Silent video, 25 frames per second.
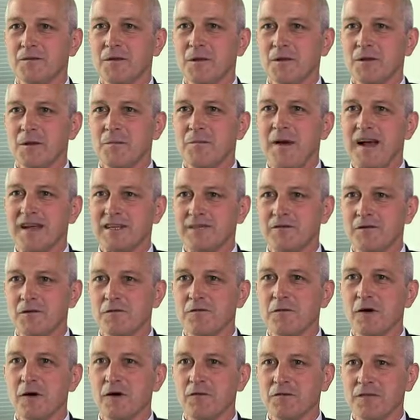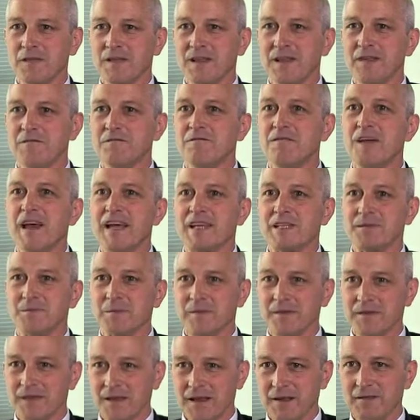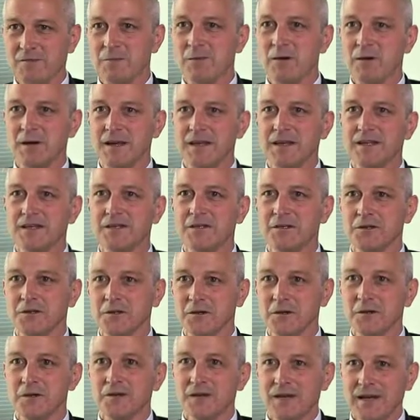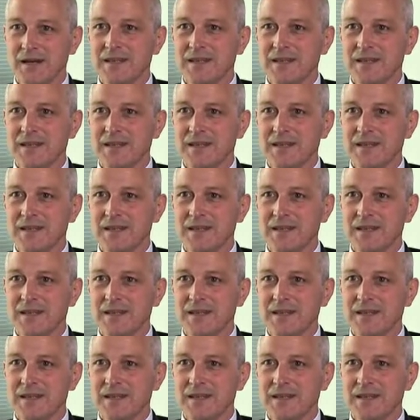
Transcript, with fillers: that the banks have evolved and the investment they've put into